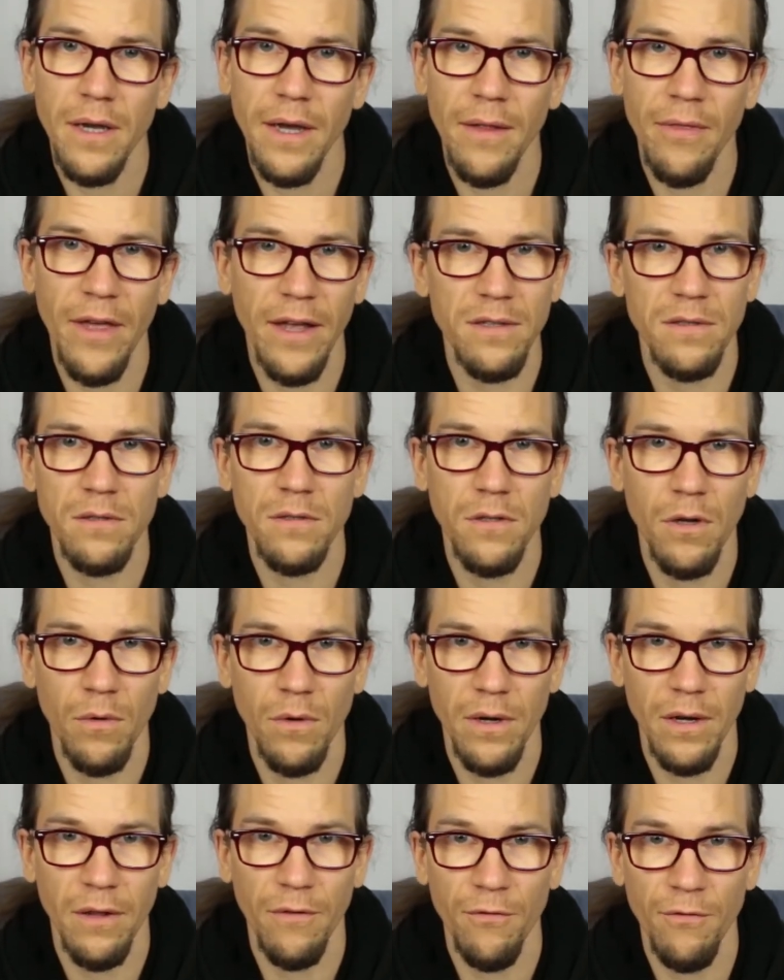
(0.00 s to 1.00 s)
and that's
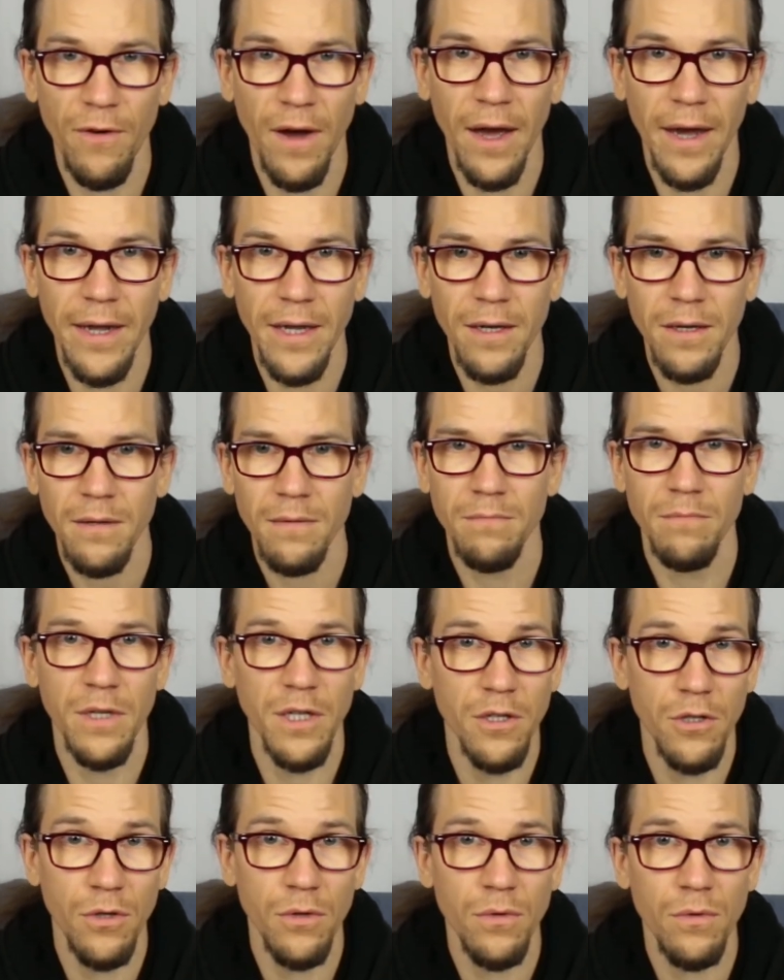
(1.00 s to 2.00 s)
totally fine.
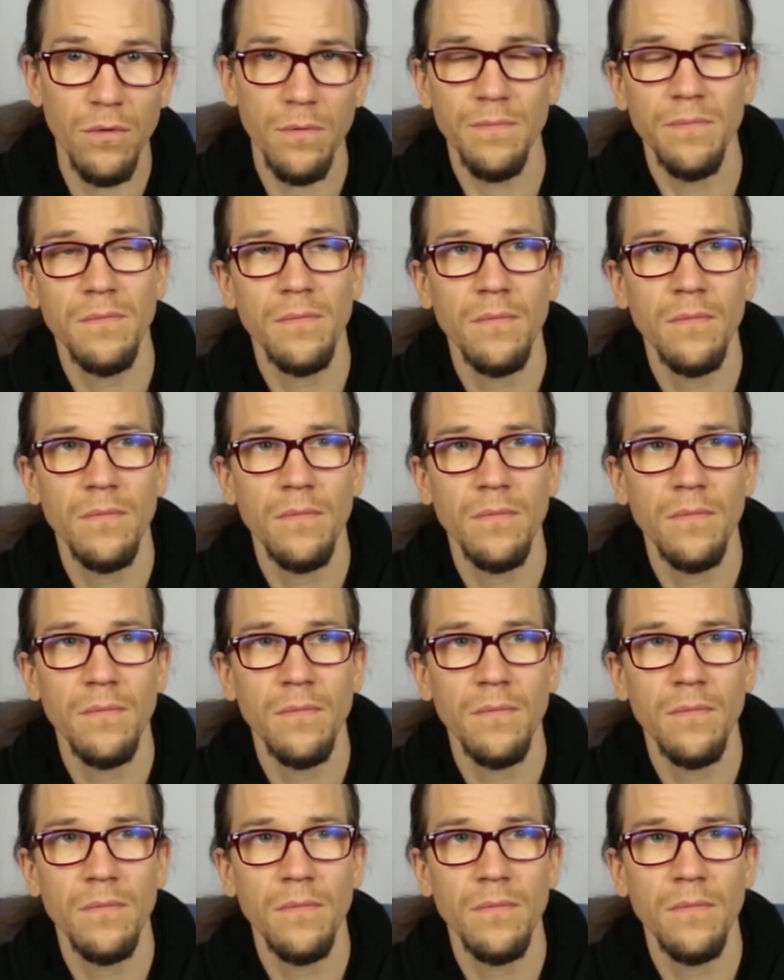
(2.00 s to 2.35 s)
Me too.